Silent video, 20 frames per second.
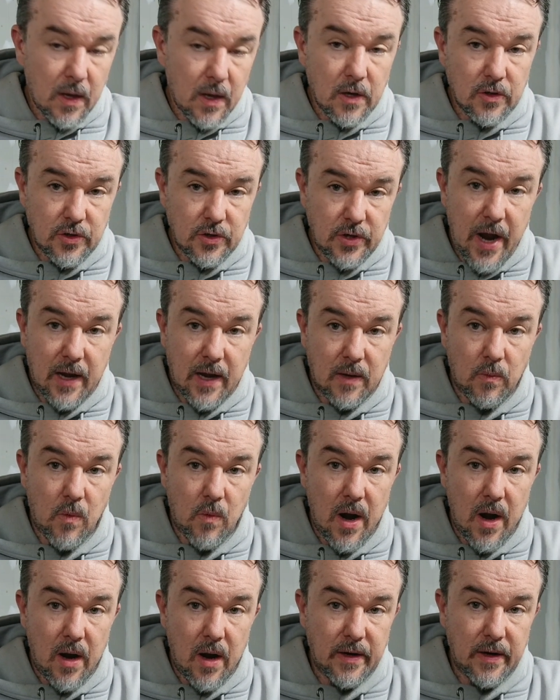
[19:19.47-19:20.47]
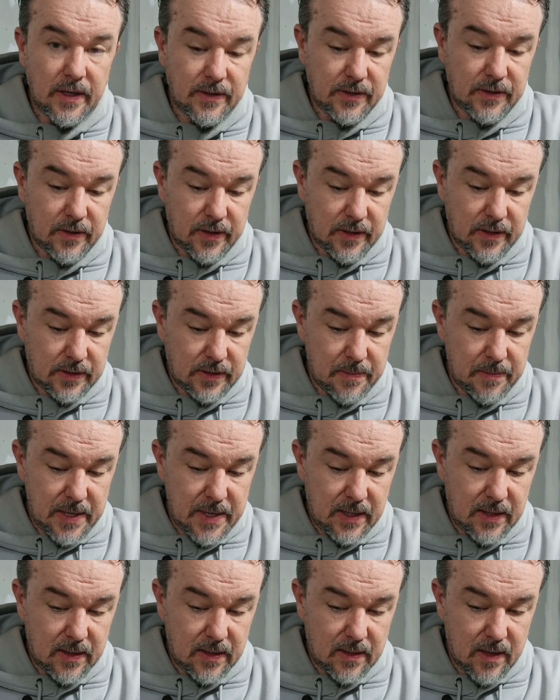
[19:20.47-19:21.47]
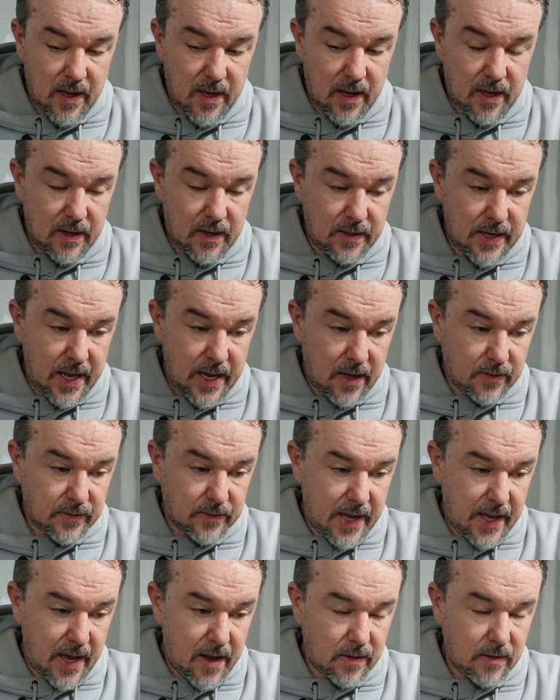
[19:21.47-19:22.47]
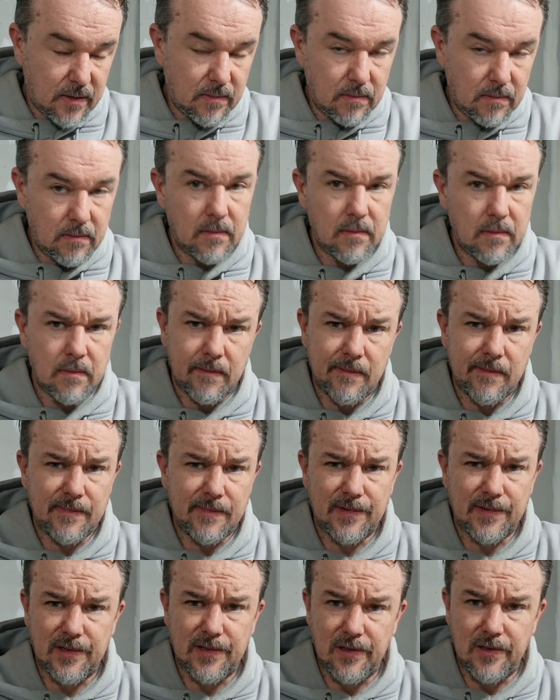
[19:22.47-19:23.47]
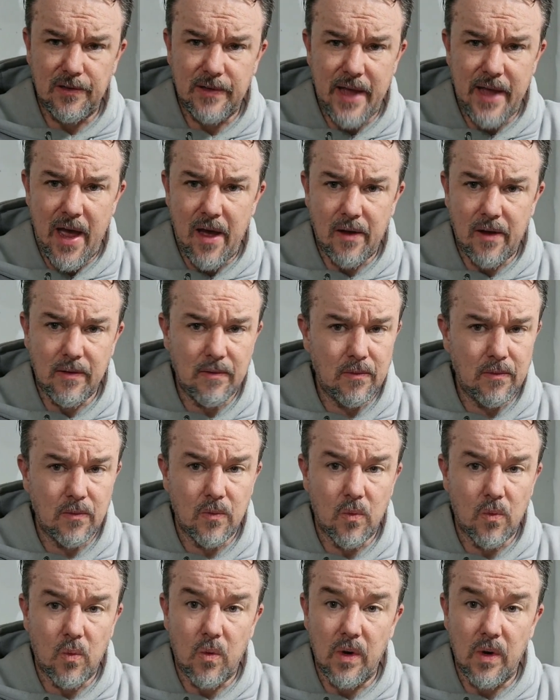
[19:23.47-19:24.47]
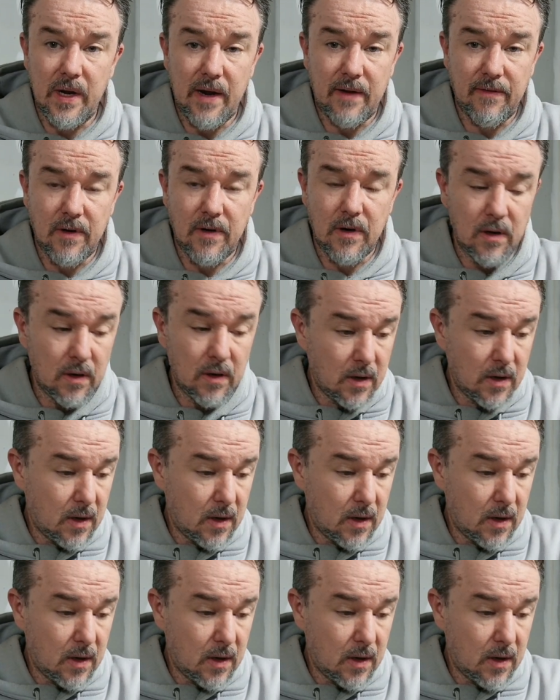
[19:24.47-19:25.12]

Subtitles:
Track and wiring still has to be nailed down, glued down, whatever.